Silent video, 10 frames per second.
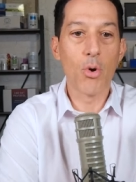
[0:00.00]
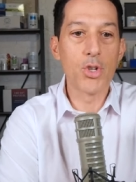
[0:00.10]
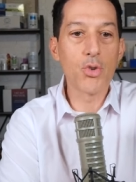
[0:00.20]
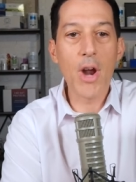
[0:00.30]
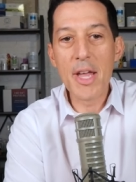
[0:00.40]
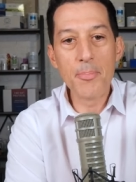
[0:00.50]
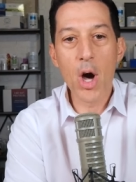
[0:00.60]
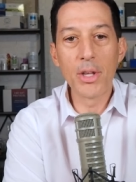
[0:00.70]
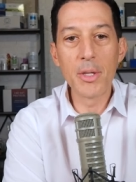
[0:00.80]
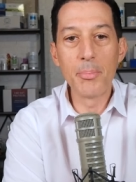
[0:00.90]
or
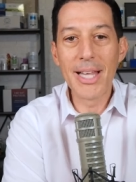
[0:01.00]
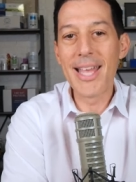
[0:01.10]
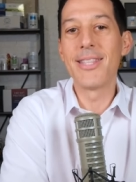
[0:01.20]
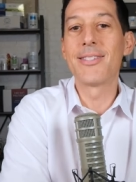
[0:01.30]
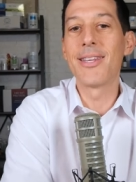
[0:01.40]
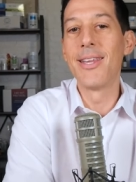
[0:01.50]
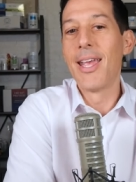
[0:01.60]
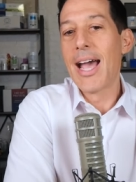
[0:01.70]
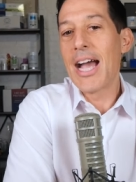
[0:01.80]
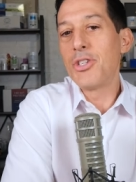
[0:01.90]
tri-poly blends, and
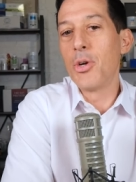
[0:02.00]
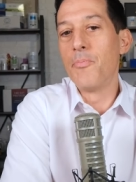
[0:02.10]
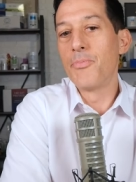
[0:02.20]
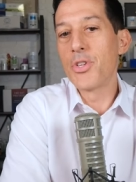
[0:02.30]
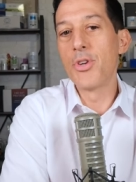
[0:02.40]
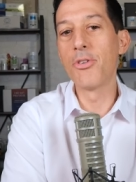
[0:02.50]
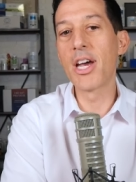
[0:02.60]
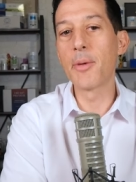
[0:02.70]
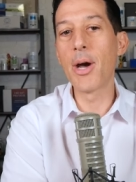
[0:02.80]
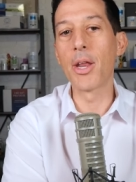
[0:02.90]
I do. There's no
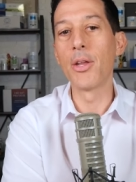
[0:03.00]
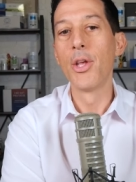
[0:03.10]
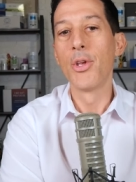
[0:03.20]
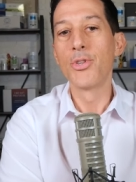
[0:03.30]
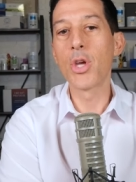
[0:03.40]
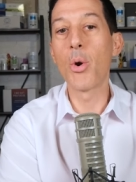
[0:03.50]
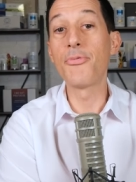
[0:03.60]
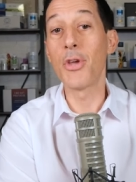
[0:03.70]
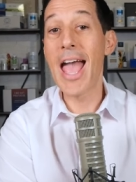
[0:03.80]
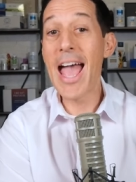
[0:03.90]
doubt about it. So
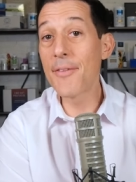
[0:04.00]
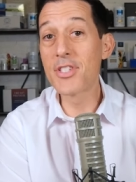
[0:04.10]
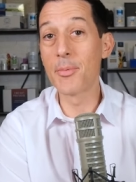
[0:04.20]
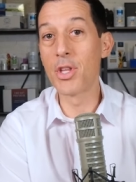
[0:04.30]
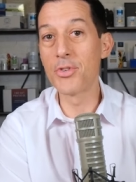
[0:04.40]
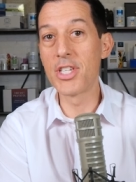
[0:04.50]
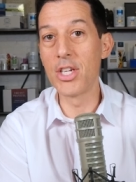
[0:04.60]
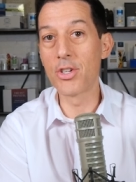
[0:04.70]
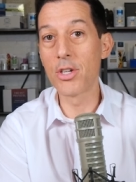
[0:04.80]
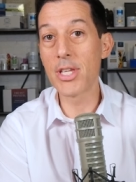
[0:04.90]
if you have some of those
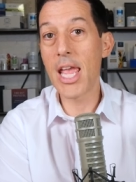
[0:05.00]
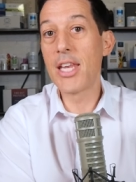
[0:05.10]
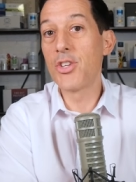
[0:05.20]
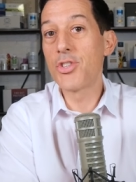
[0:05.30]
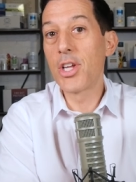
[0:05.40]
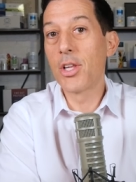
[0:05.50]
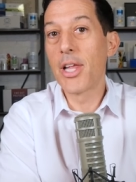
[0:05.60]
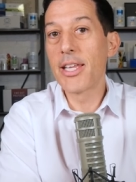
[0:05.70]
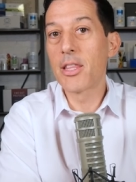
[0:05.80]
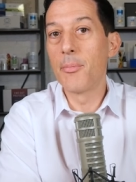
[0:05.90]
T-shirts and you still
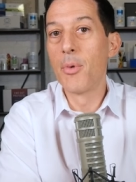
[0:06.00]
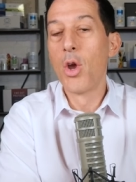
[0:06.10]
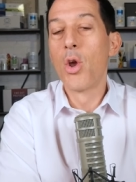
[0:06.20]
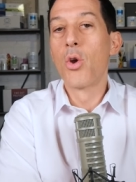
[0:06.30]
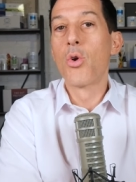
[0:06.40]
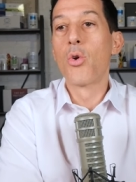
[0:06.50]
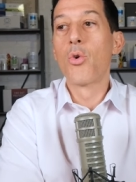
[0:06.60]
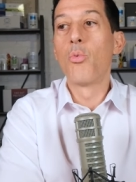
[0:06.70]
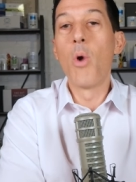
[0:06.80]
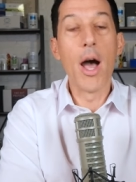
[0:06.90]
like them,
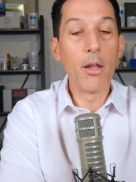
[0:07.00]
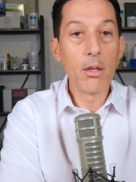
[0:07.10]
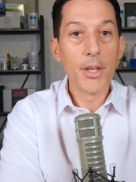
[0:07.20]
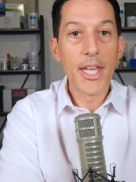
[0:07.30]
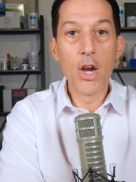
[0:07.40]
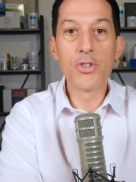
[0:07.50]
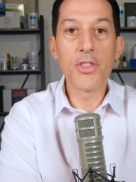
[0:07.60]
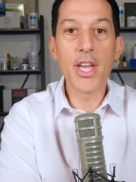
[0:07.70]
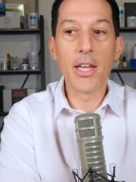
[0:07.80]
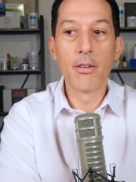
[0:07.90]
well, here's
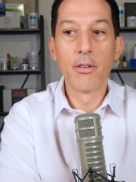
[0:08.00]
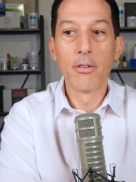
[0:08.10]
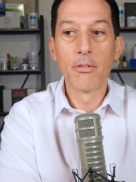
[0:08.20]
the thing.